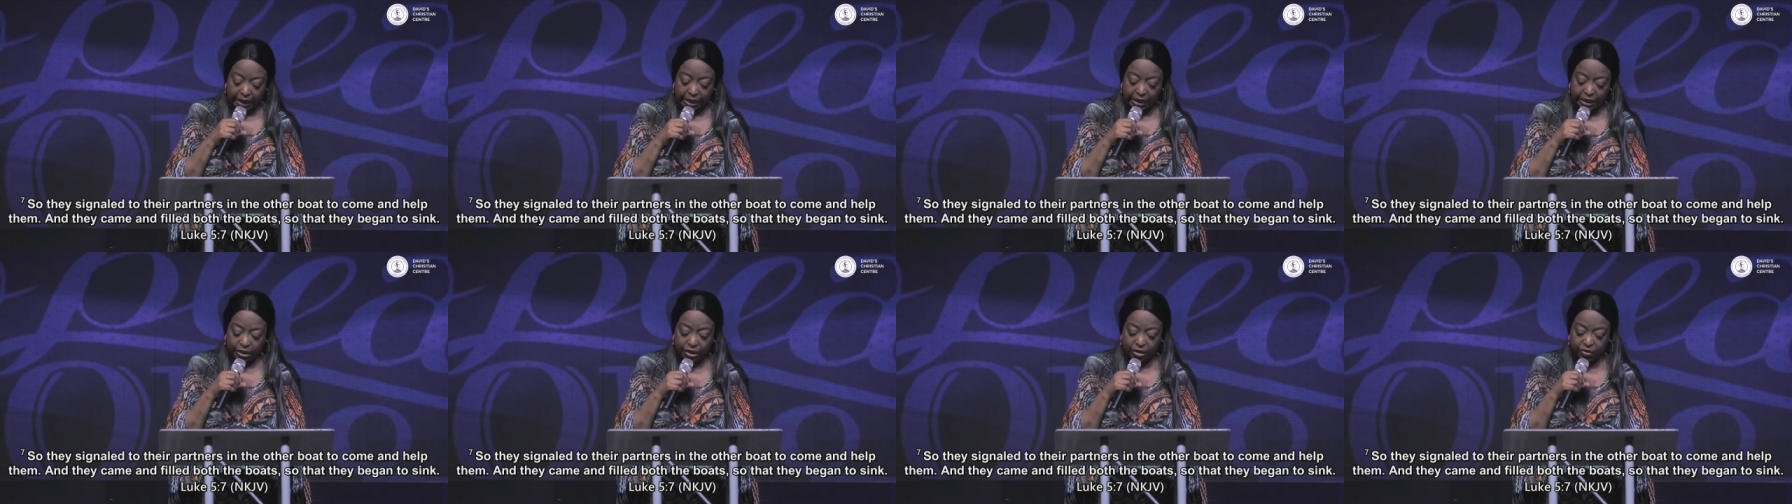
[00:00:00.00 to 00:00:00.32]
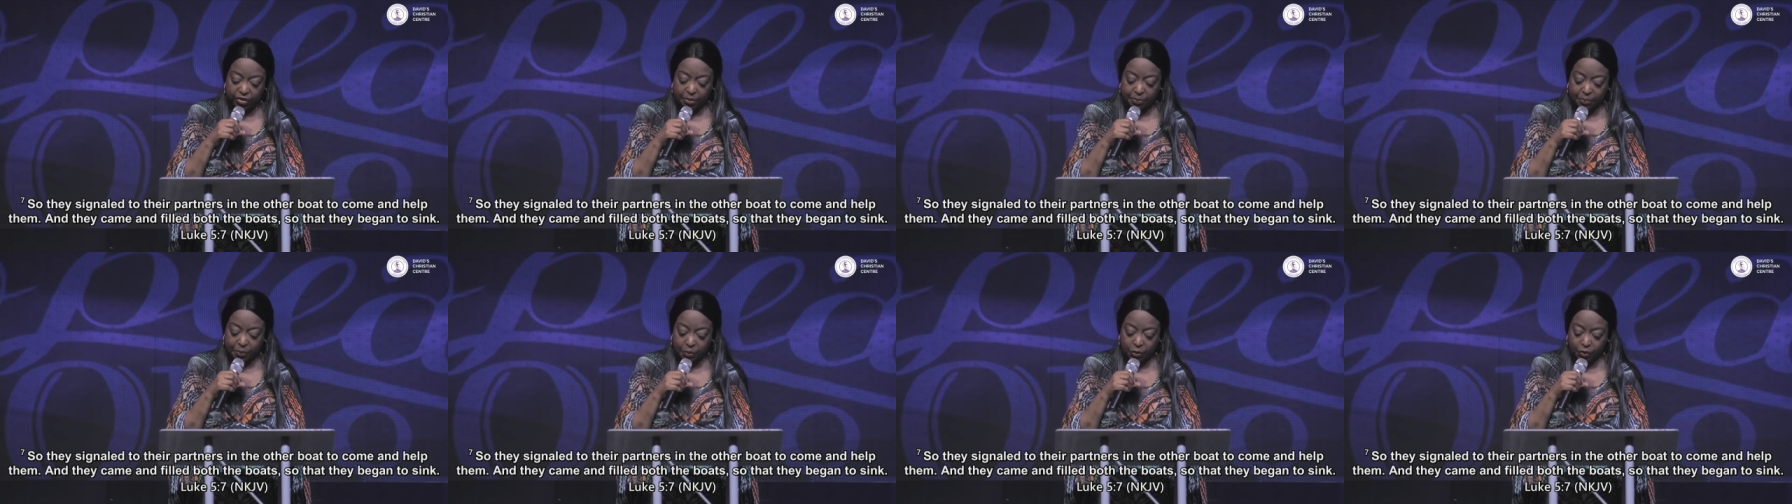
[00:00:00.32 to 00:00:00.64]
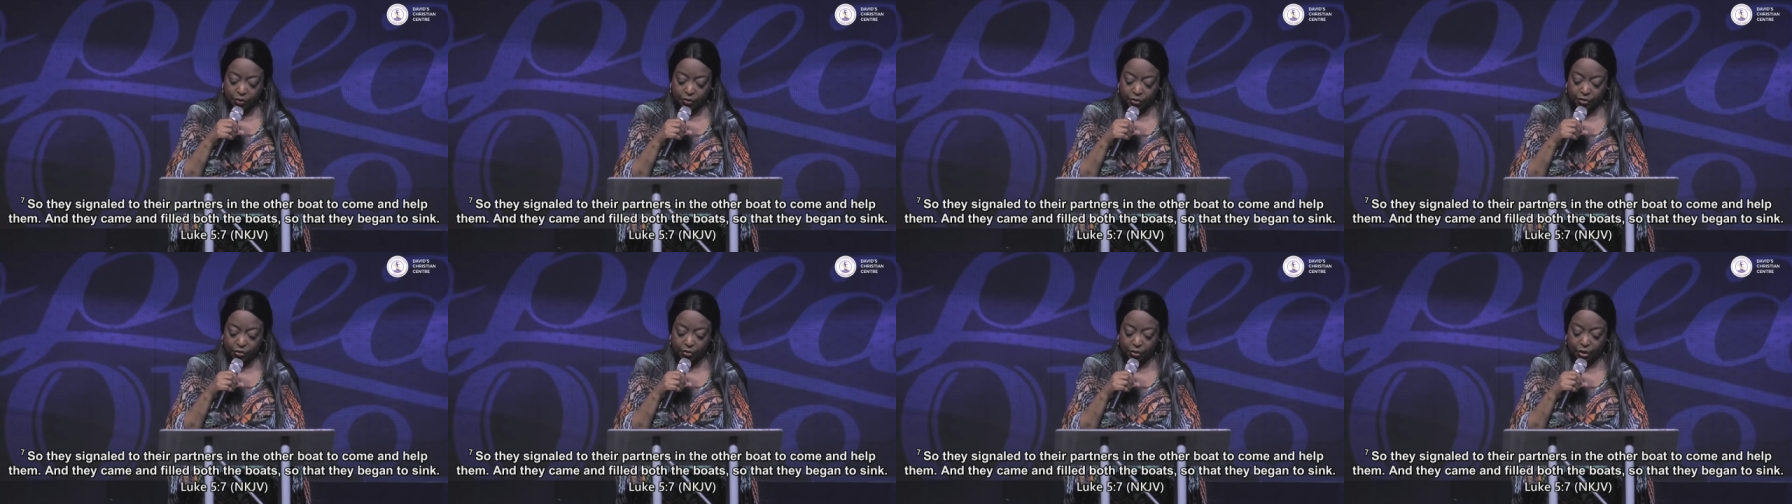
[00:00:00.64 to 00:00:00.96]
in the other
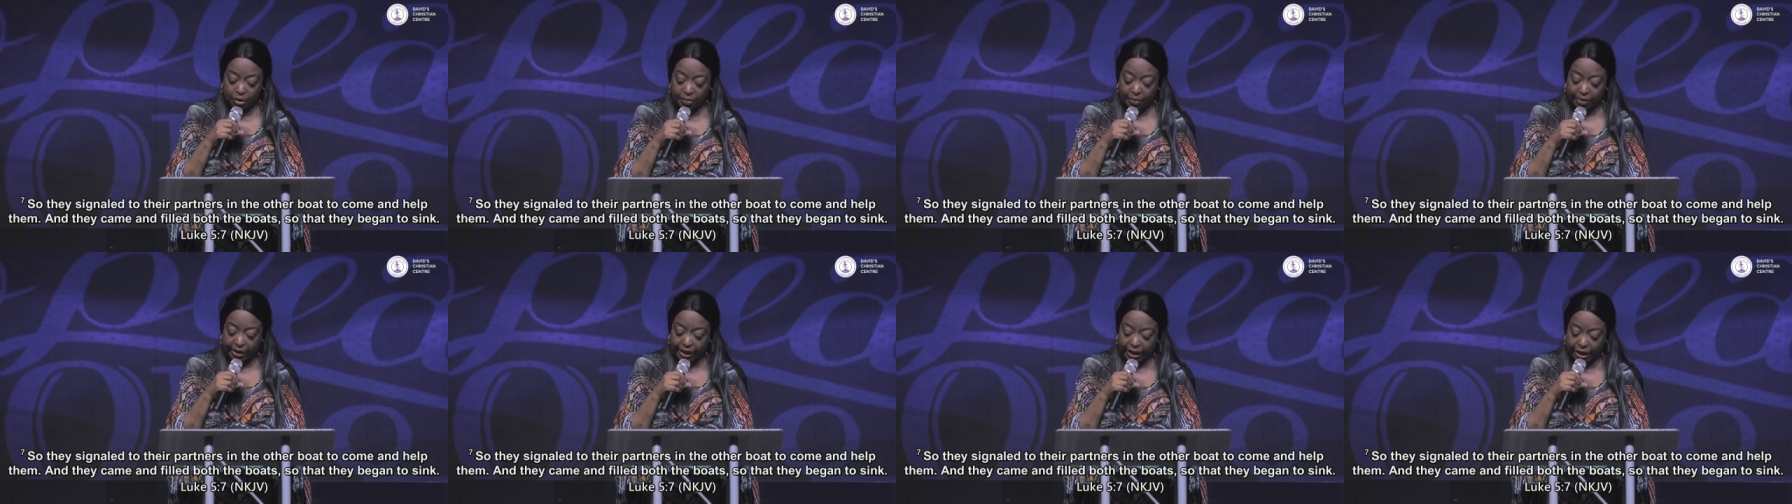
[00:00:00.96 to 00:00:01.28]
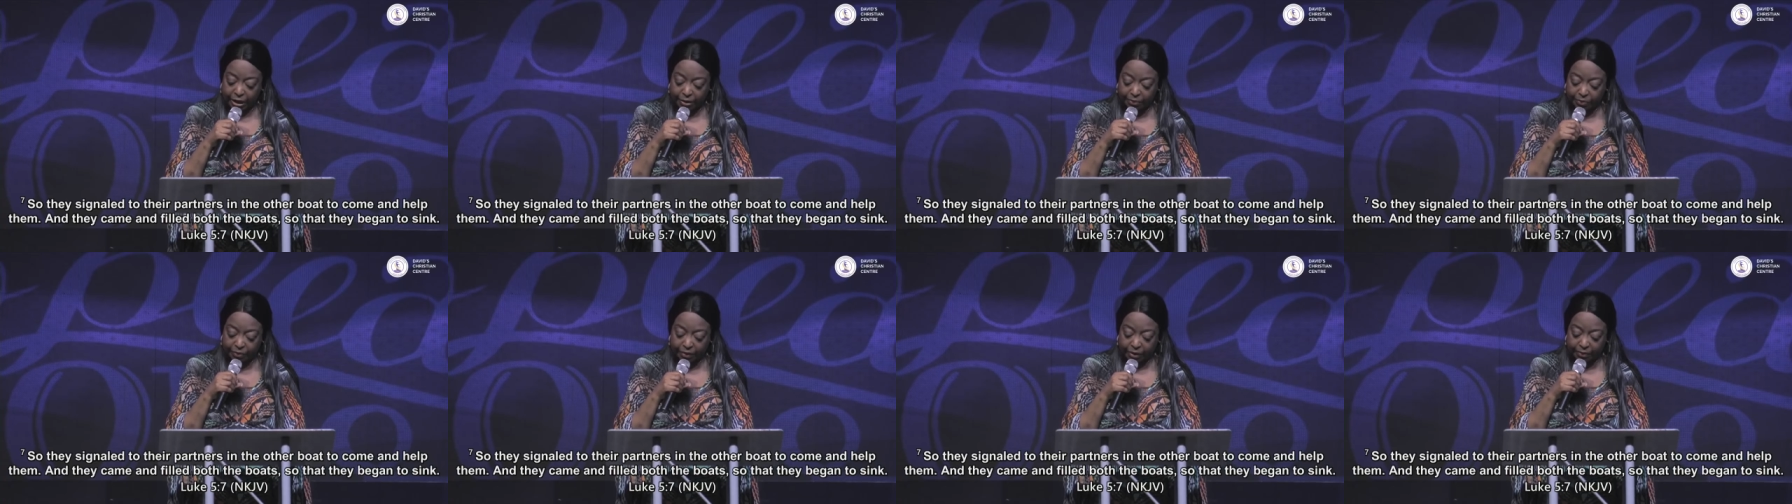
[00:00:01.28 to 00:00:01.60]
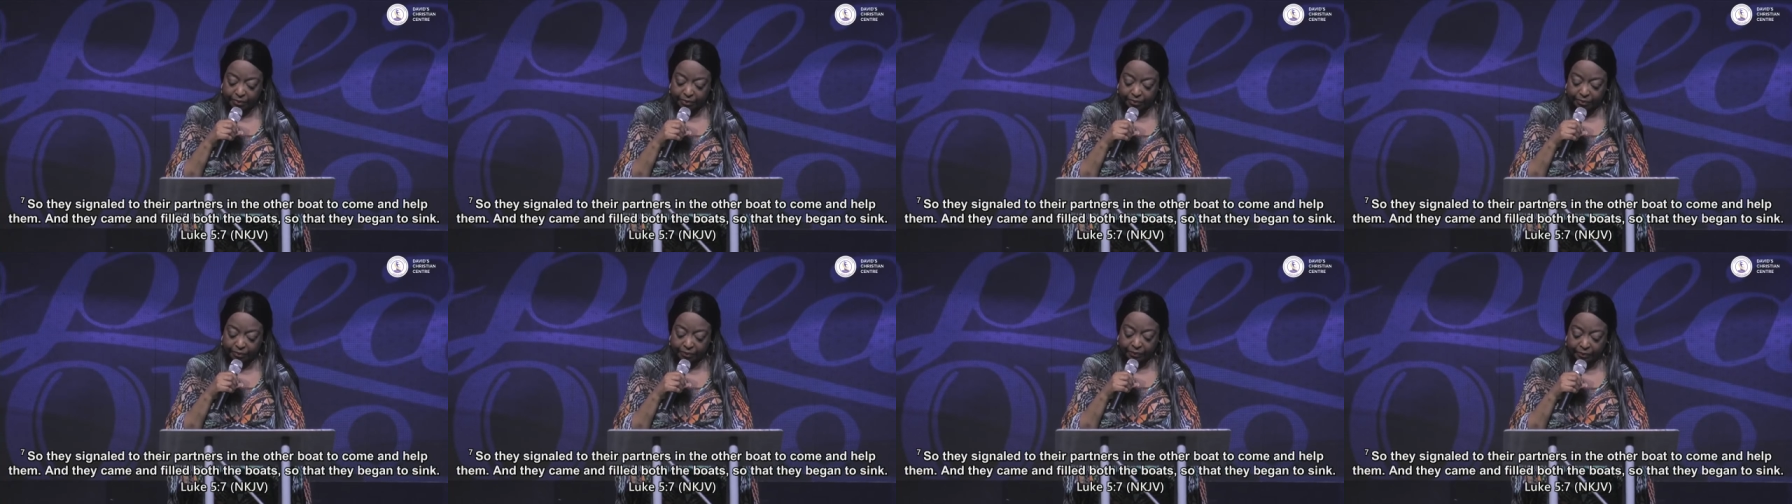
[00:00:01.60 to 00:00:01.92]
boats to come and help
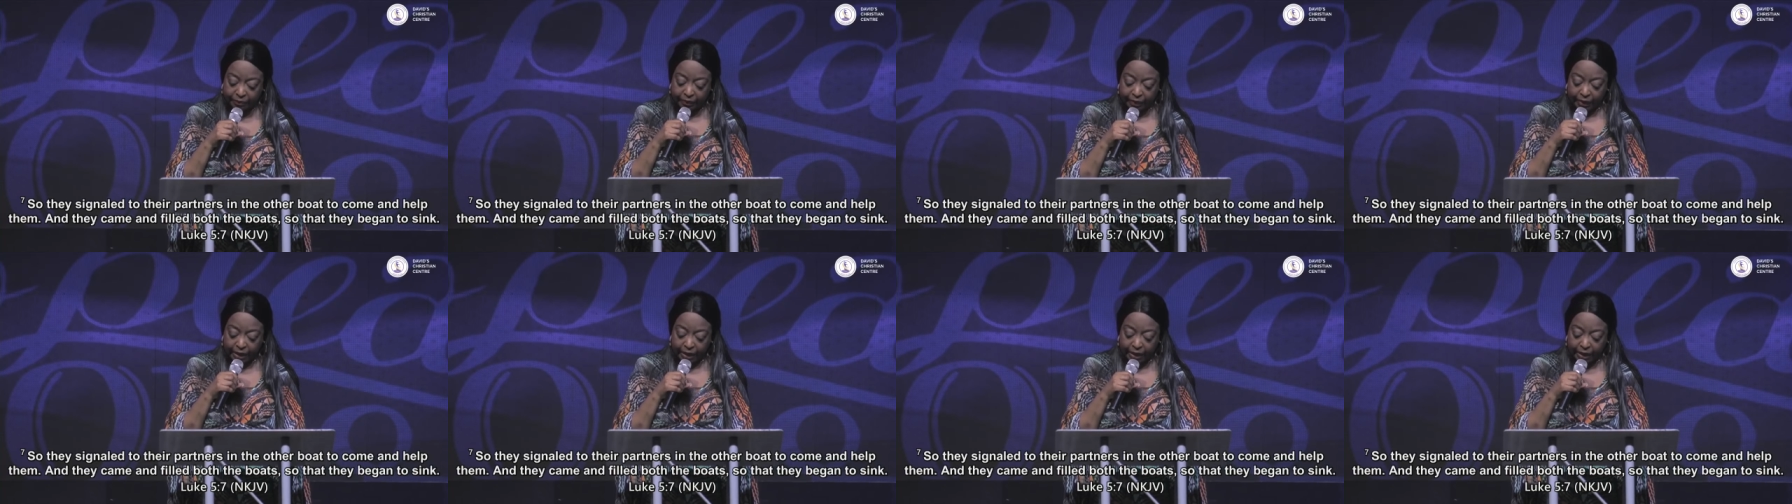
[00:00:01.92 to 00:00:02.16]
them.